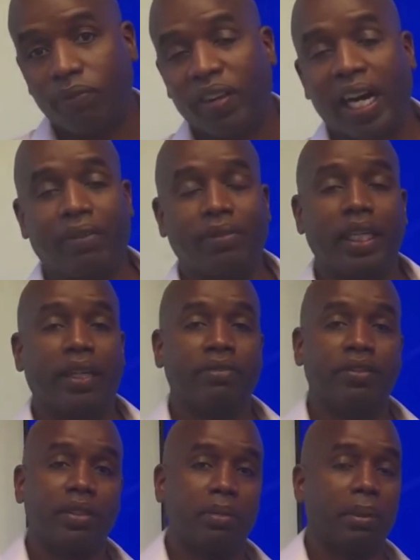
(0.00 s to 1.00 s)
5
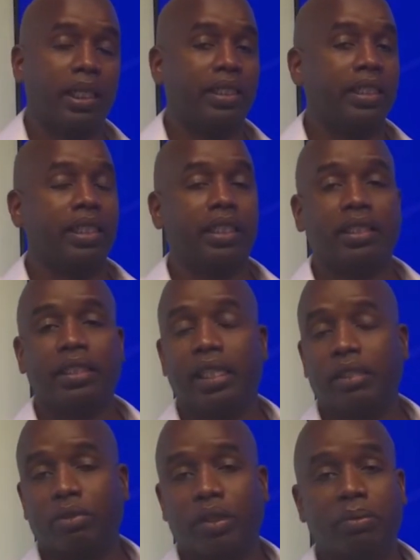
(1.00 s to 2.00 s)
left, and by the end of the
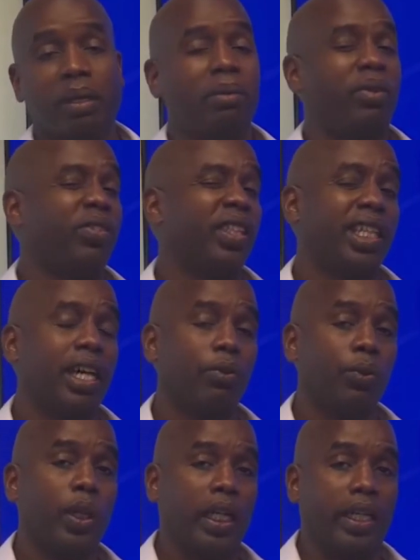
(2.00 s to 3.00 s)
next week maybe we've only
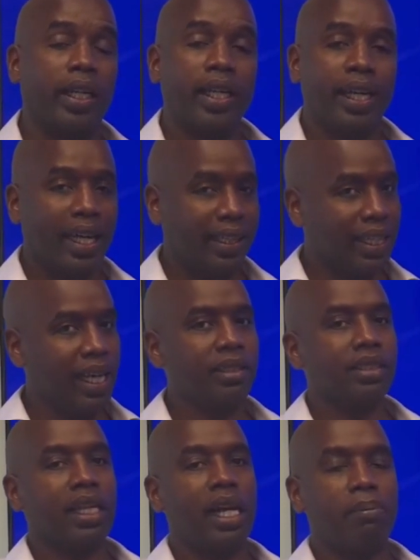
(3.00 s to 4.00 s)
got 1. And
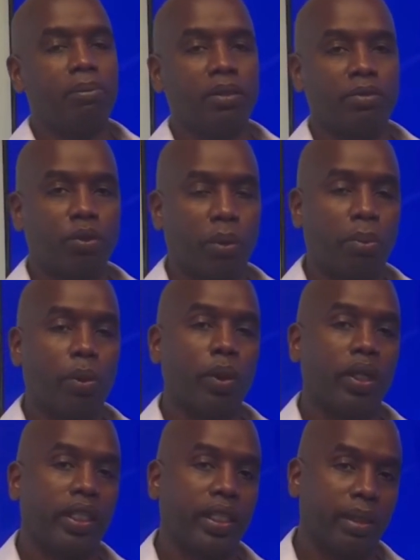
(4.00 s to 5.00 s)
that type of
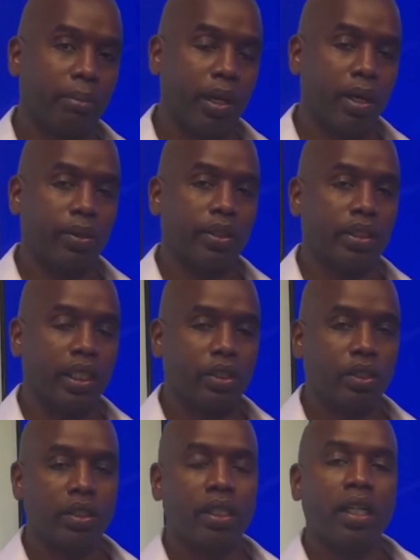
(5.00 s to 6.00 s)
reporting and
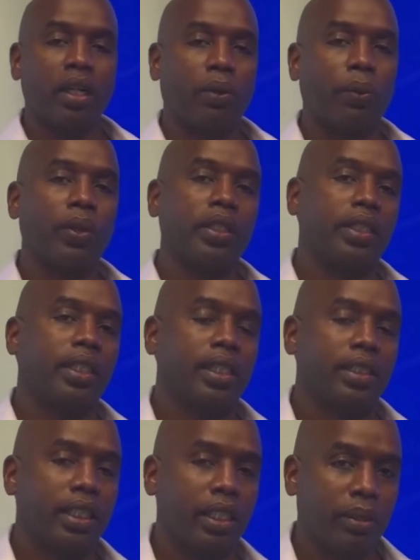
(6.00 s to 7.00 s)
prioritization really
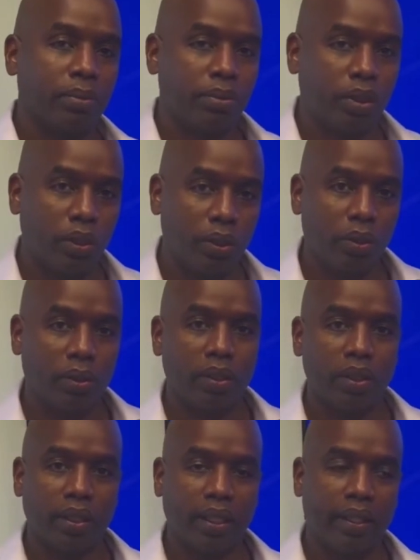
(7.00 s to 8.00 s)
does help to
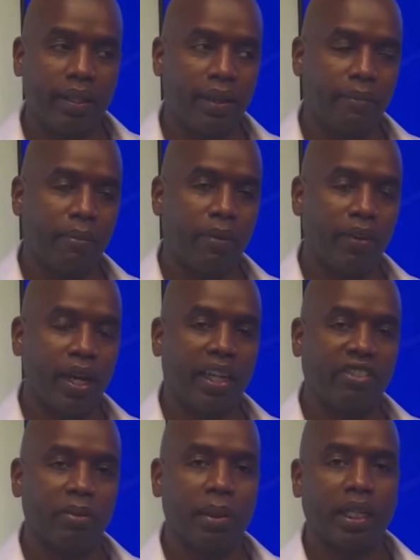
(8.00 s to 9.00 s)
provide
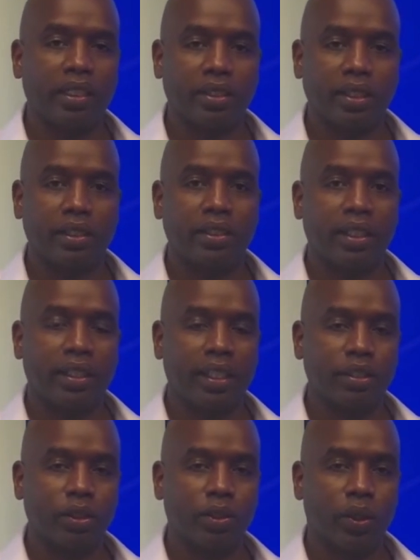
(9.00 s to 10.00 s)
everybody a sense that
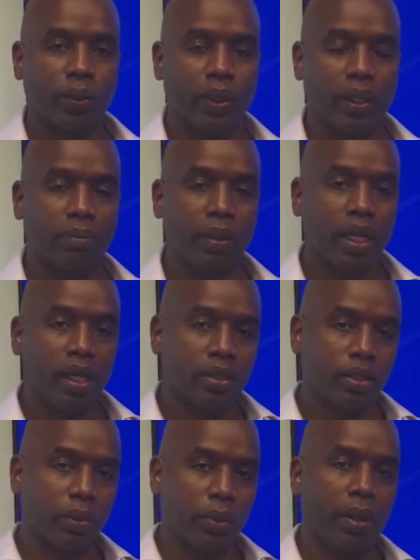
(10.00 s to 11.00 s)
things are going well.
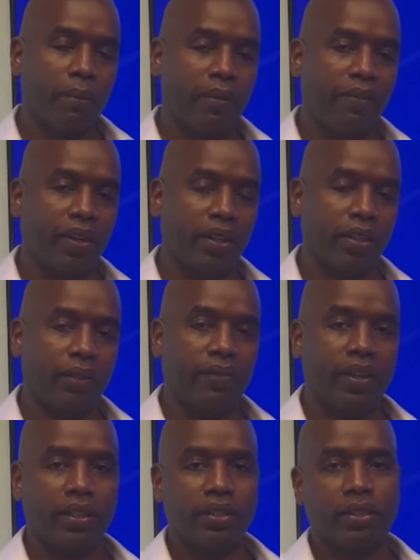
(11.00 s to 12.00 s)
So hope you
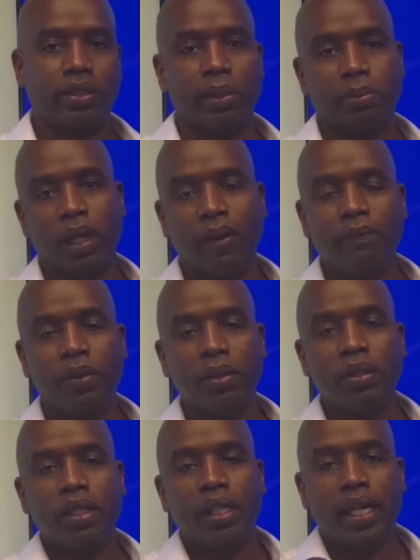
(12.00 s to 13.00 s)
found these tips
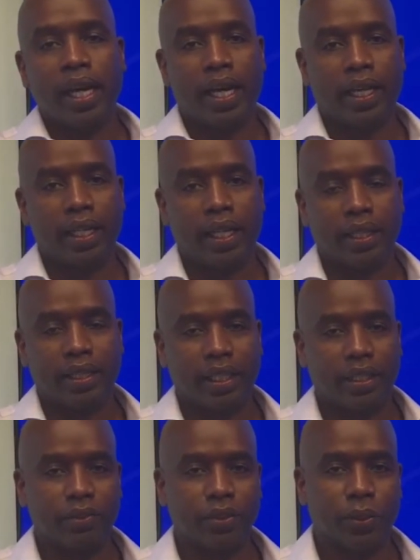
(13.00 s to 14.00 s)
helpful. And
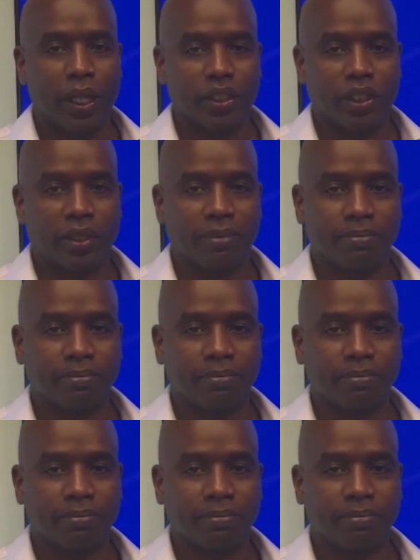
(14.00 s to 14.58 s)
thank you for watching.